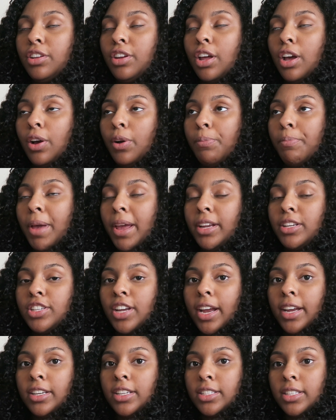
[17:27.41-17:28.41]
you know, make
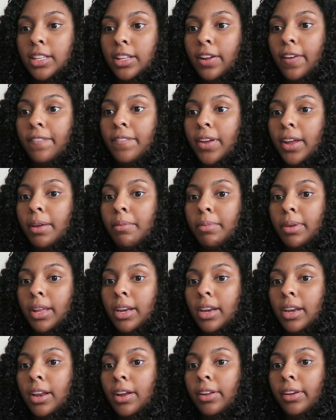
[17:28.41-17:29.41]
changes in their family
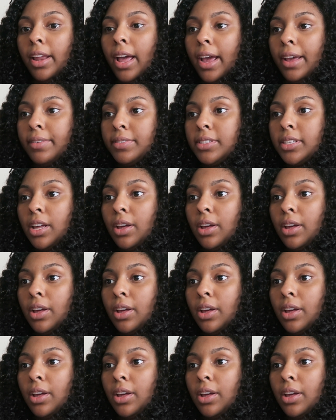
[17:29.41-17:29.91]
and in their life.